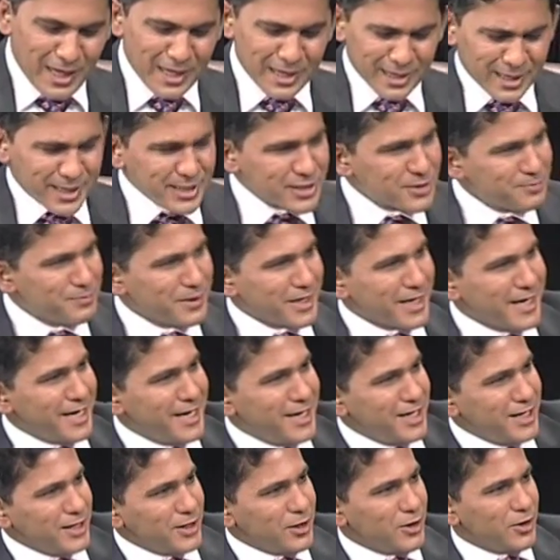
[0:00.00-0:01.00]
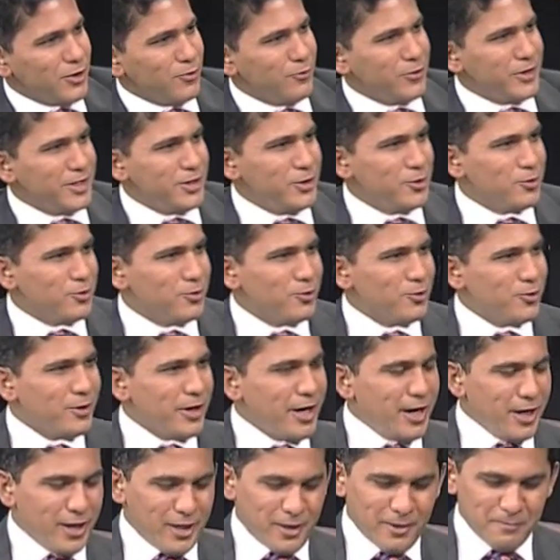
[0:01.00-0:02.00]
Let's begin with your
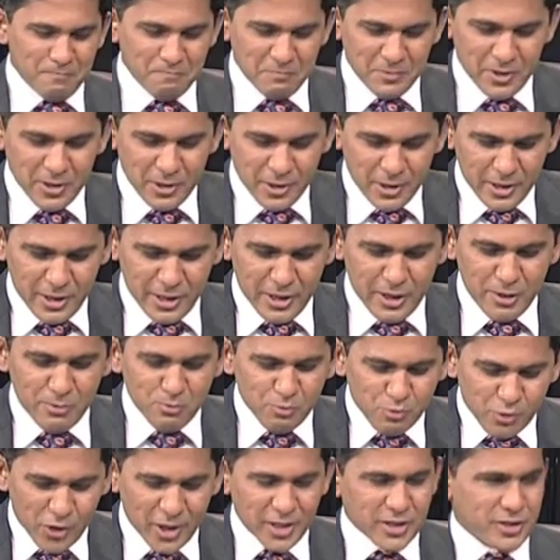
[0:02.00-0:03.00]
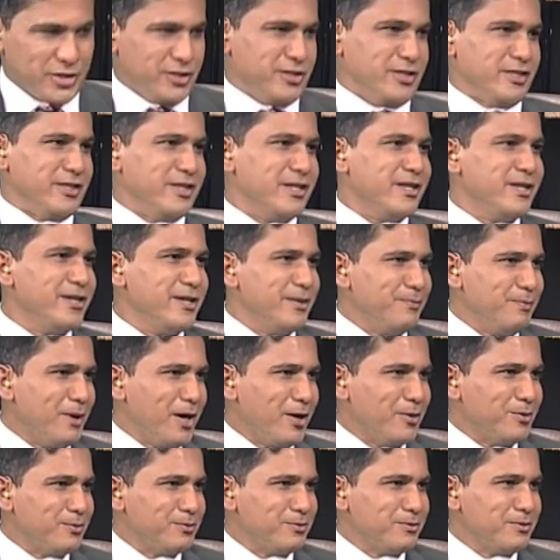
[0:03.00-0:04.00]
impression
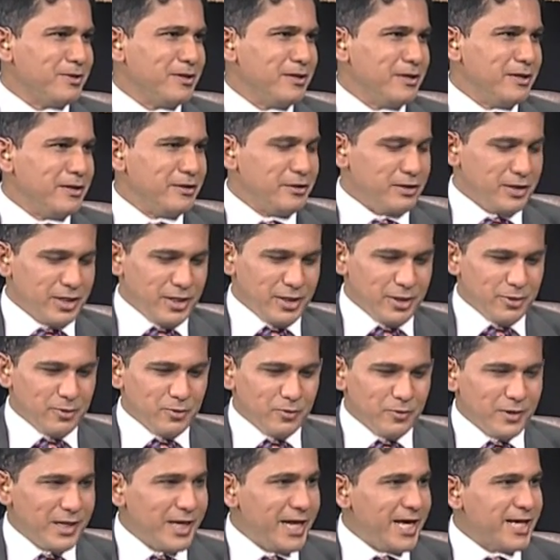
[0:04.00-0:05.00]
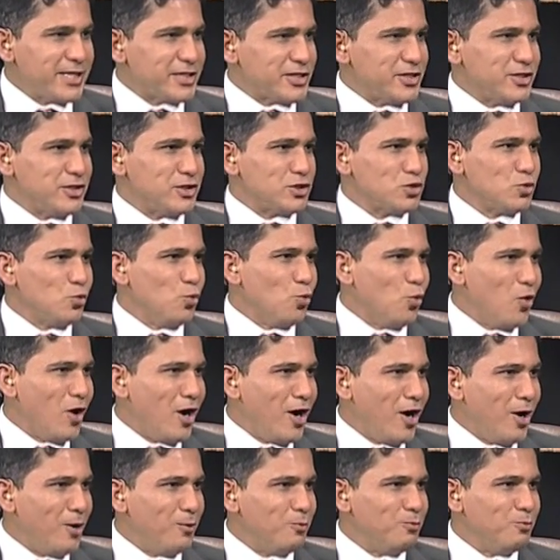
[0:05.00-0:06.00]
about the relations,
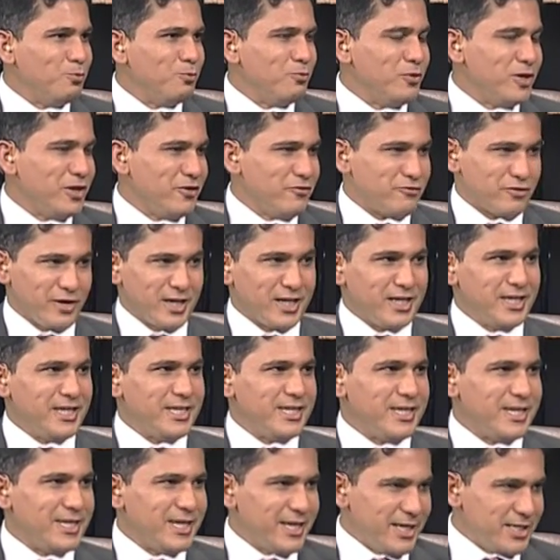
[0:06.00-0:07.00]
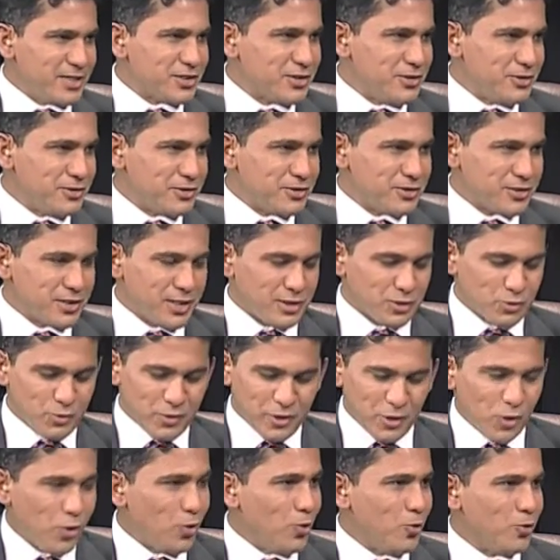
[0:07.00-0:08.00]
warm, very friendly relations, as we
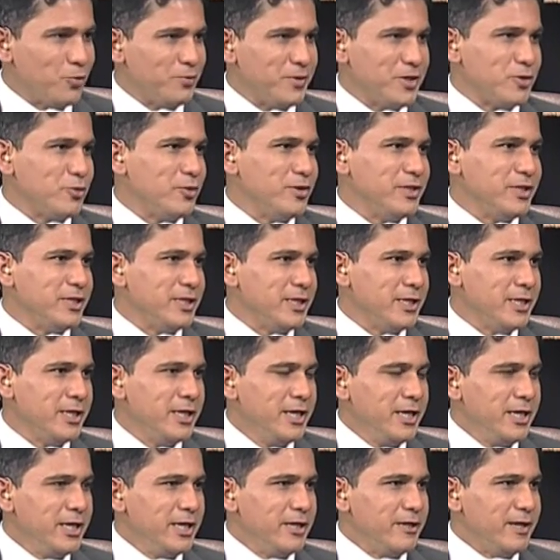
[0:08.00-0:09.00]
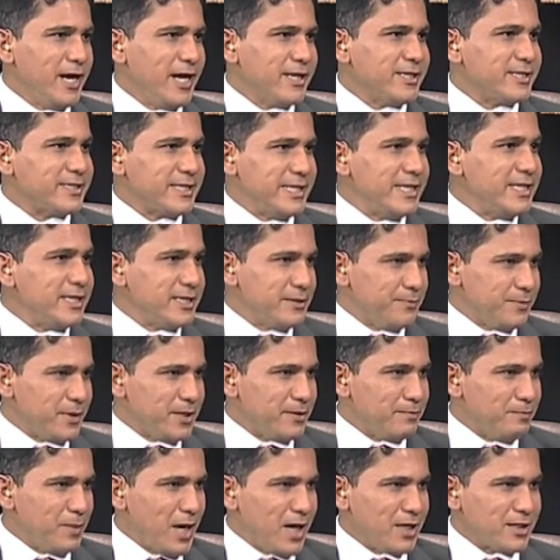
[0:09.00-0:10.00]
know, between the United Kingdom
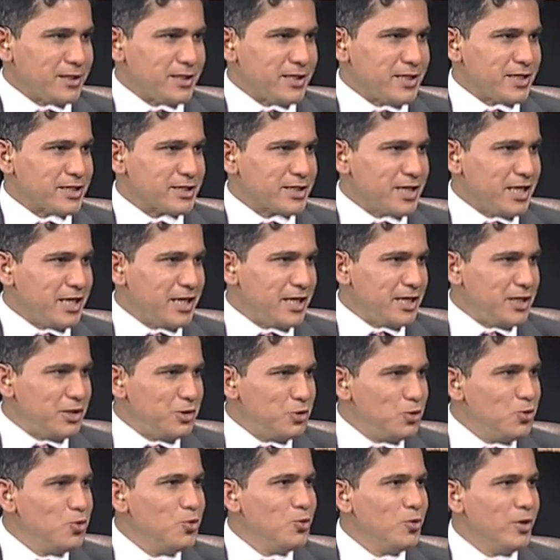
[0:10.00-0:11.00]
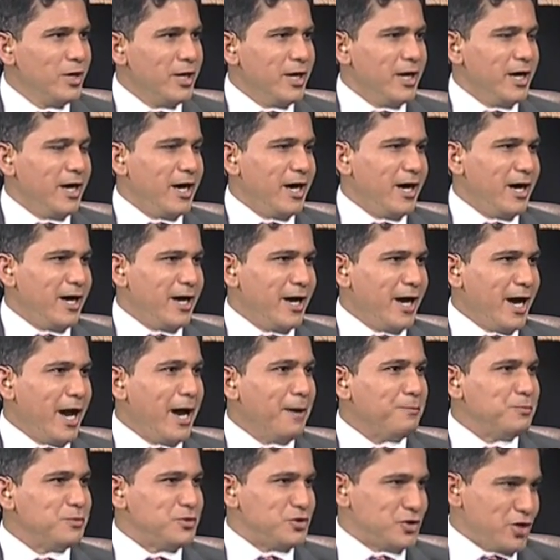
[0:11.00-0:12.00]
and Bangladesh. And you
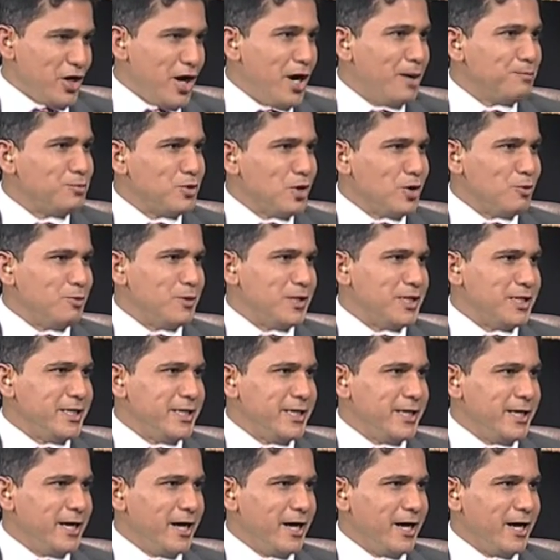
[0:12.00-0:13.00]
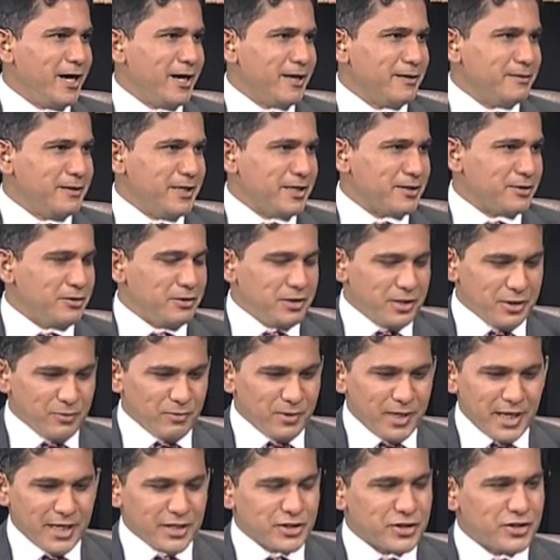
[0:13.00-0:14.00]
have termed already that the
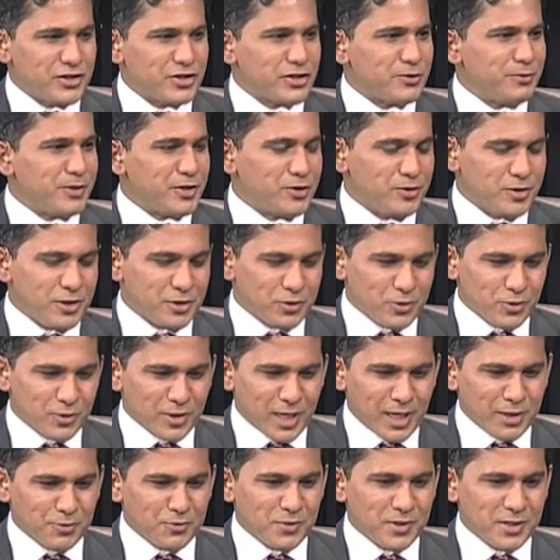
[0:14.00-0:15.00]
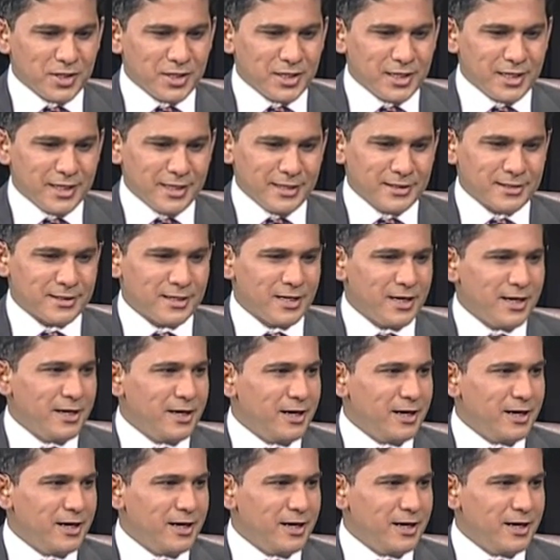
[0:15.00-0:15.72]
relations between the two countries is